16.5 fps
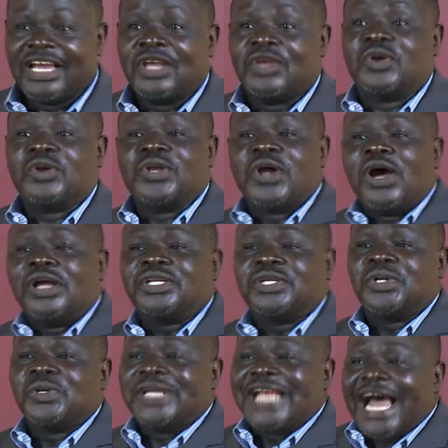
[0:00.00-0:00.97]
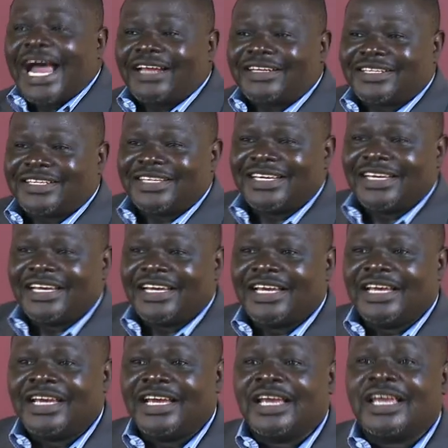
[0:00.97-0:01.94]
You don't do that,
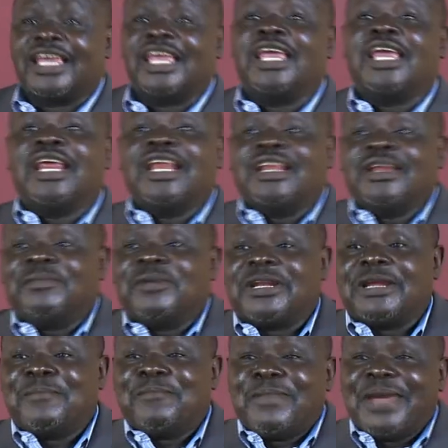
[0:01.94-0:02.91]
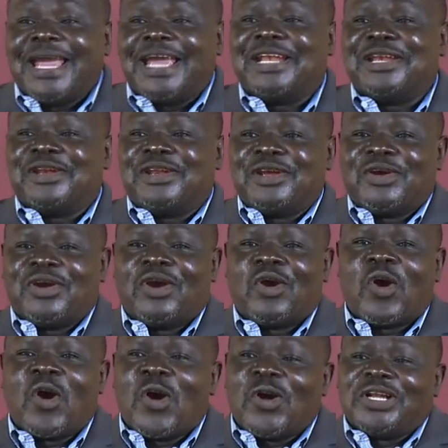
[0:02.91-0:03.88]
he'll remain
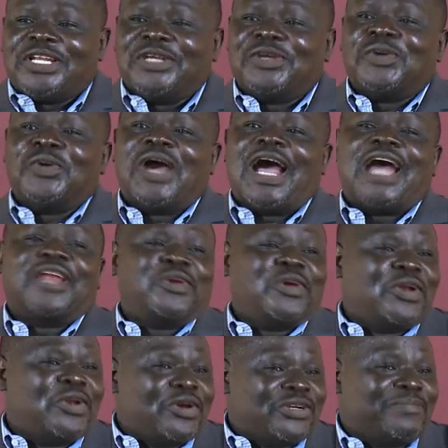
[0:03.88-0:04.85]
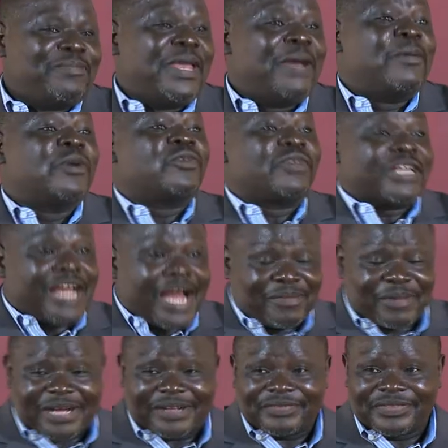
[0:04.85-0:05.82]
holding you and you will not be able to
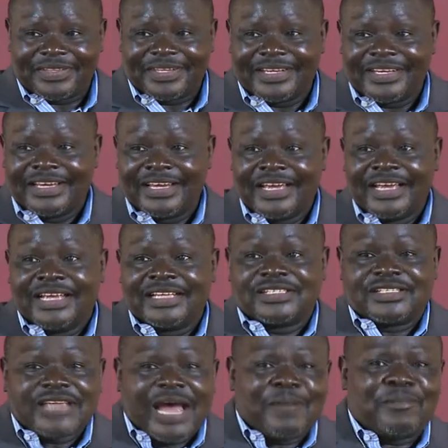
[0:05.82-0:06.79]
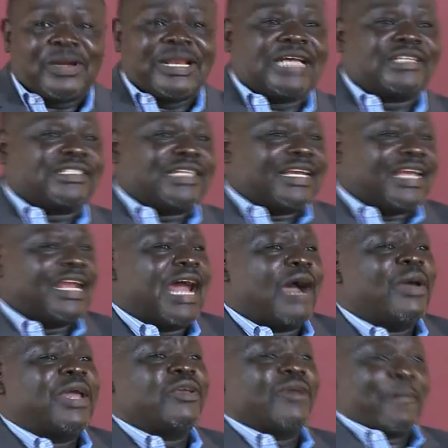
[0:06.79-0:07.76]
recover. Somebody has taken
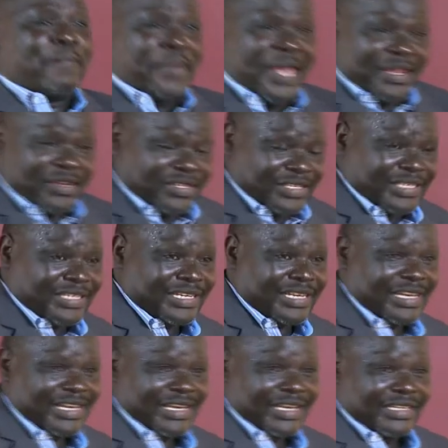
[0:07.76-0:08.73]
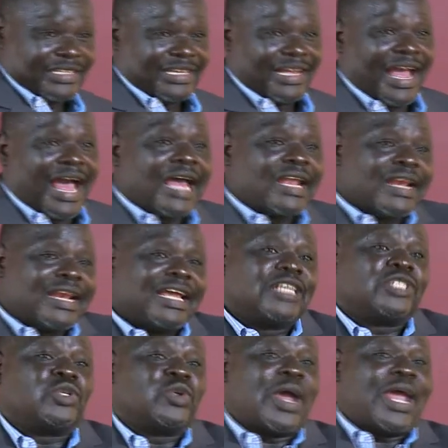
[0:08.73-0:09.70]
away your peace
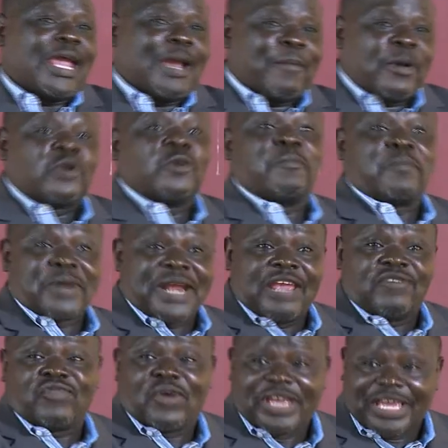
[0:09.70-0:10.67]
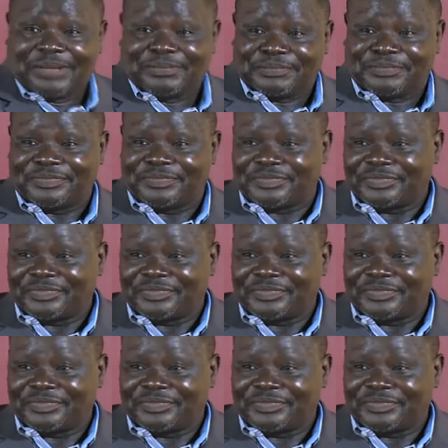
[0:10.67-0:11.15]
unless you are able to pray for him.